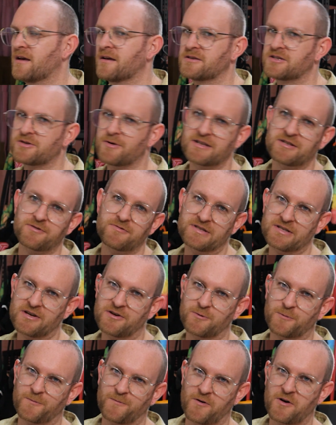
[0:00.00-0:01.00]
So as a
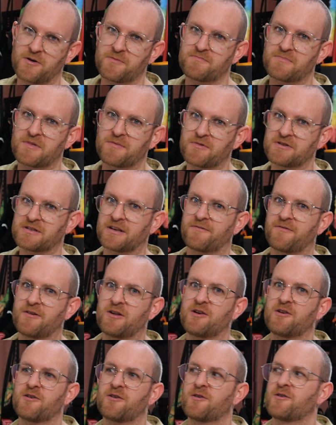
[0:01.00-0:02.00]
result, from the music
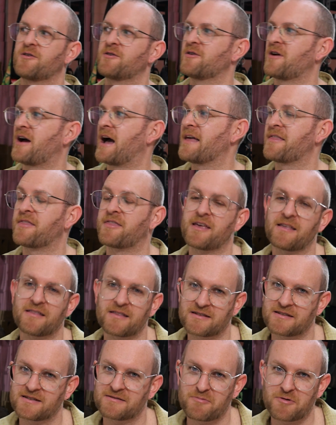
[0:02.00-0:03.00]
video, I think
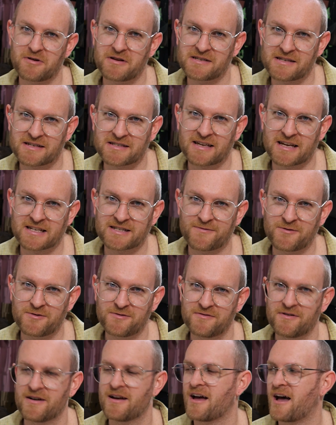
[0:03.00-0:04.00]
this is pretty successful.